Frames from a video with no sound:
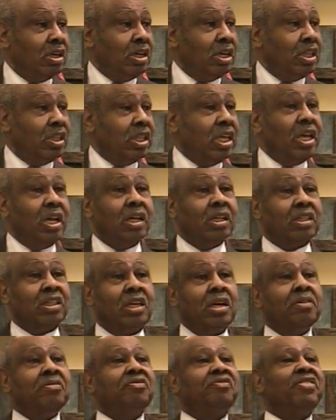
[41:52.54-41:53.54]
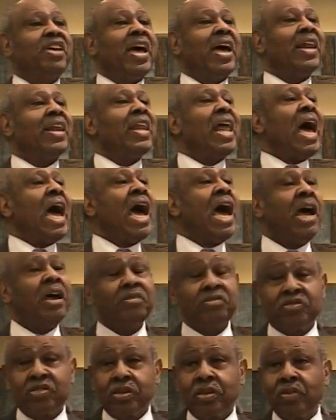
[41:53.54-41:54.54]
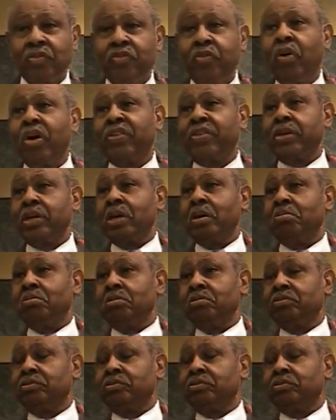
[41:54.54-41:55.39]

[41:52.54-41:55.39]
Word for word: and they'll give their lives for them